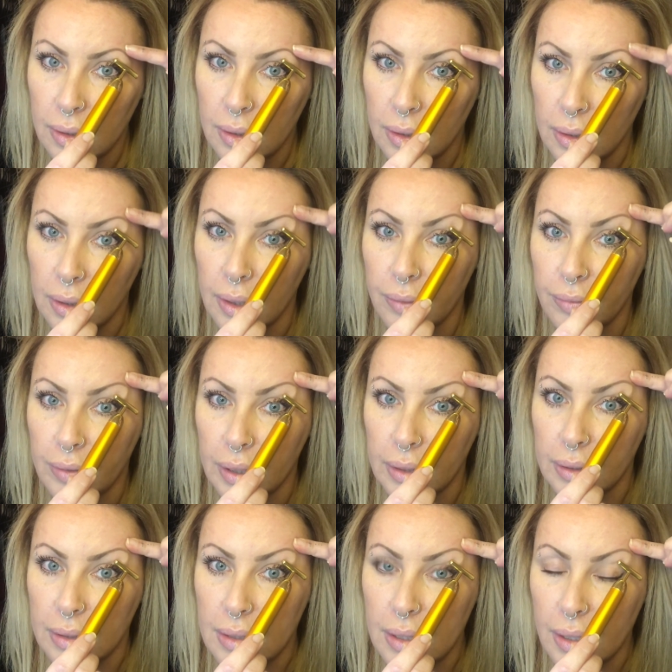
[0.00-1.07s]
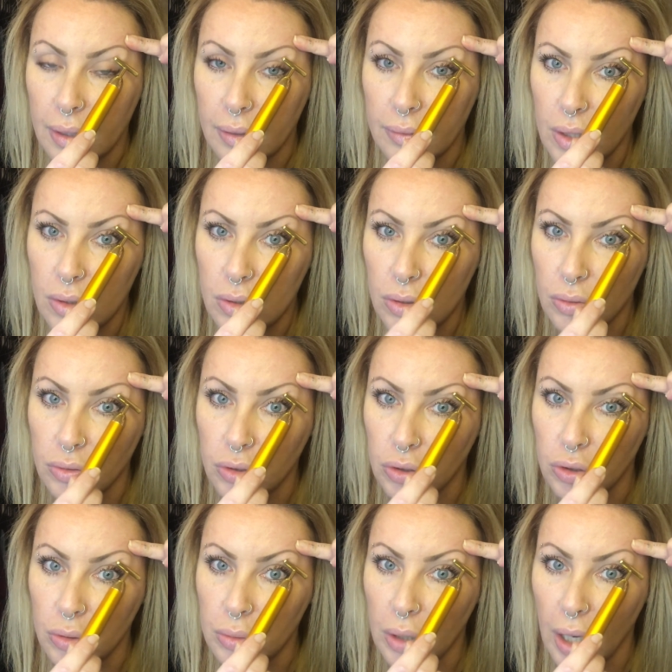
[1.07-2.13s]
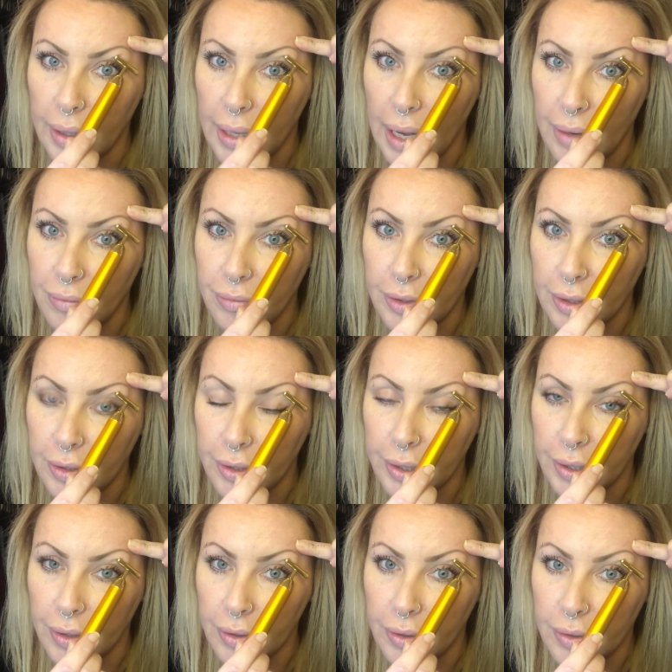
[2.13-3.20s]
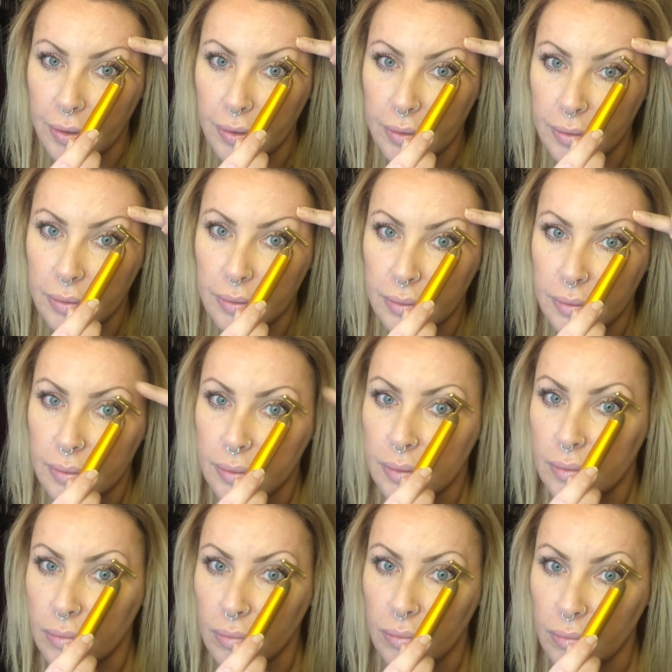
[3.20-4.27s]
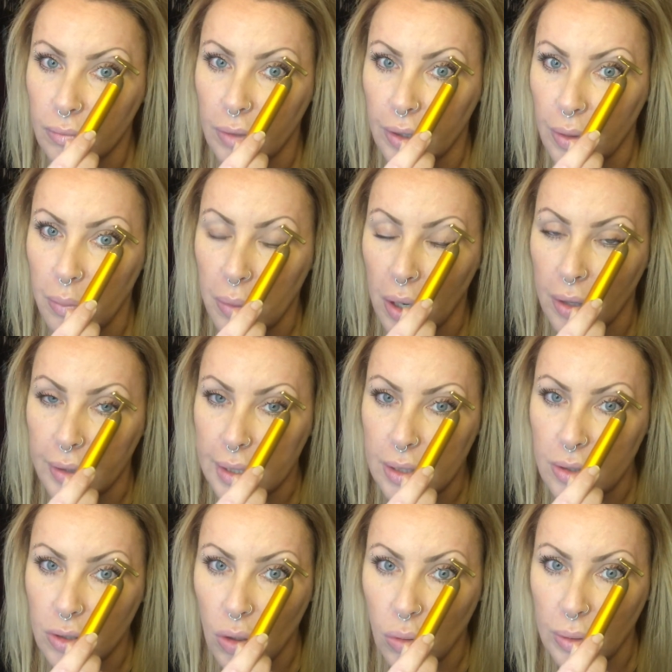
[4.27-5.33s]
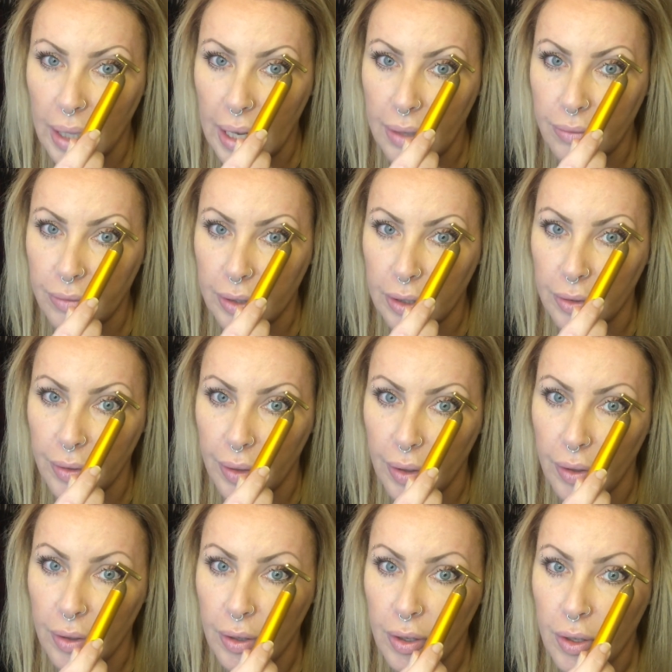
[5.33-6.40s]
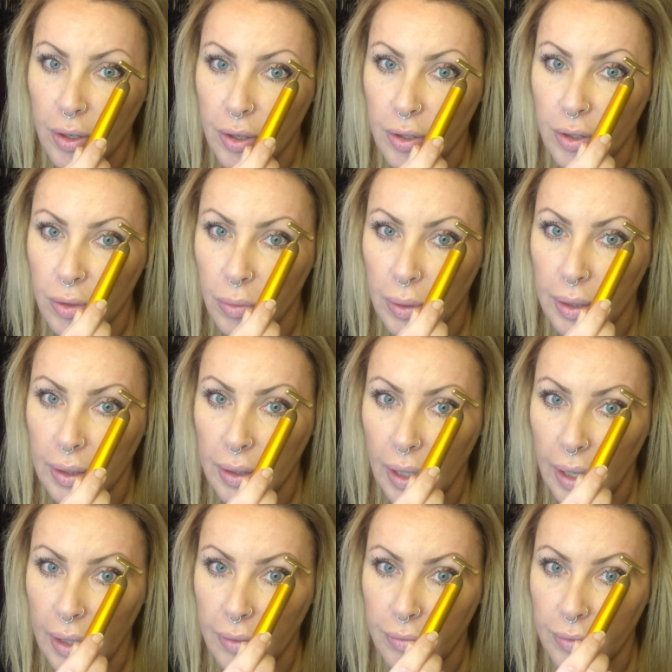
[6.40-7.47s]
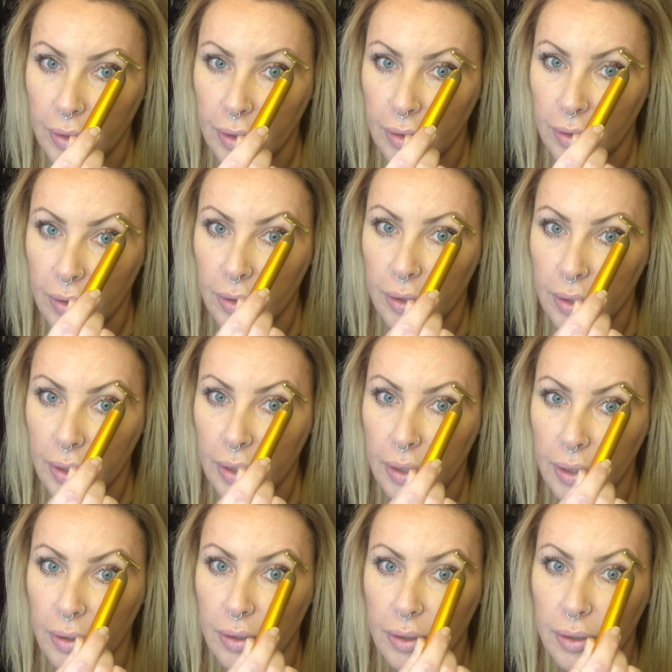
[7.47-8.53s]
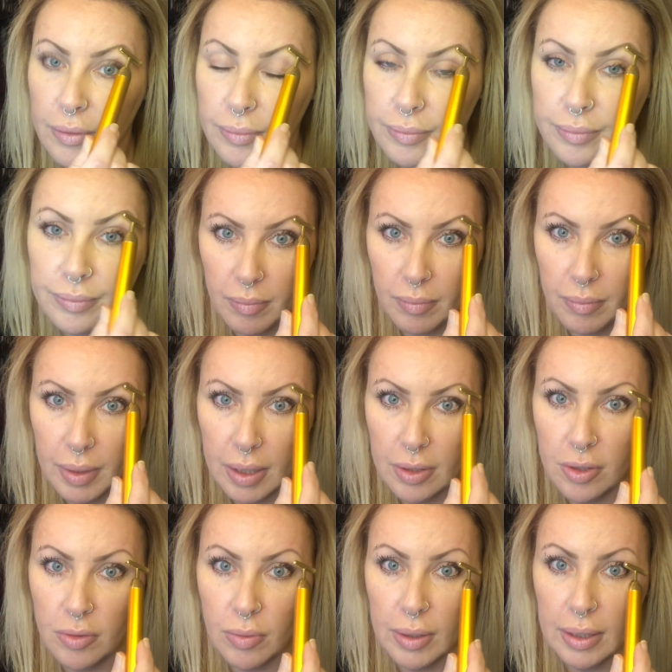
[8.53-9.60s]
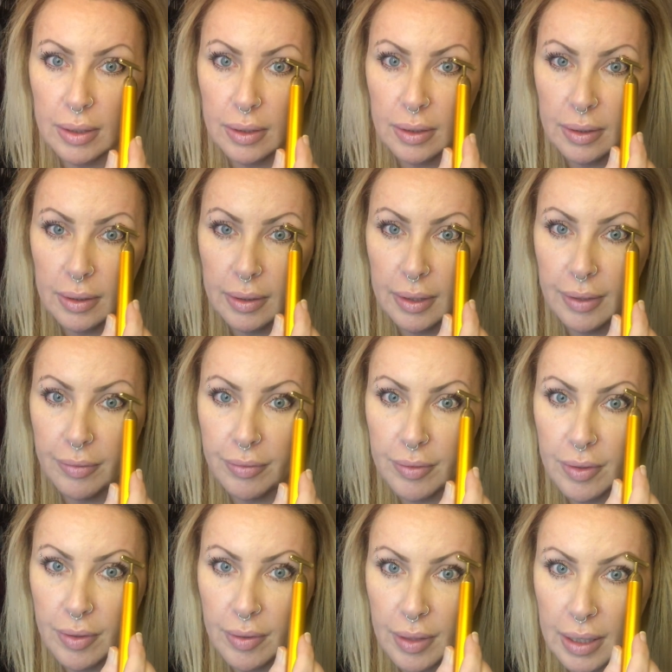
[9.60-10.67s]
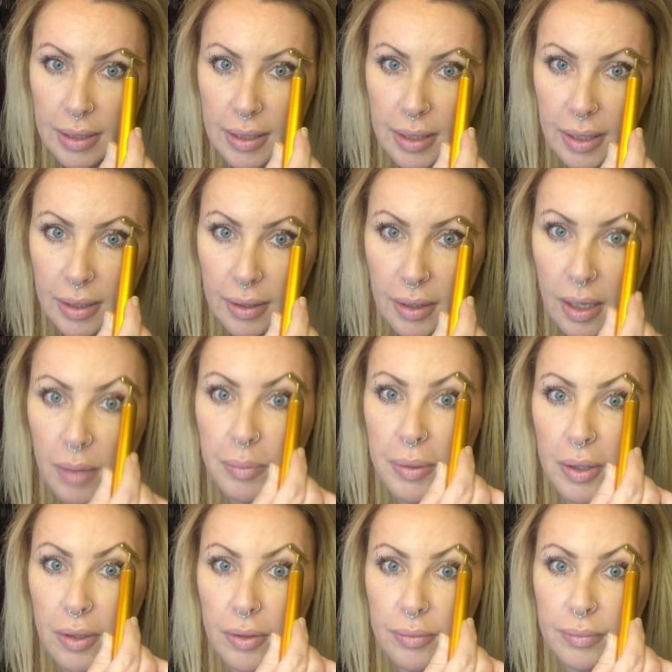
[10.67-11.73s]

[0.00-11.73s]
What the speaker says: lifting the skin. So do not add filler here where the bar is. Don't add filler there. You want to add filler here because you want to lift that skin up here.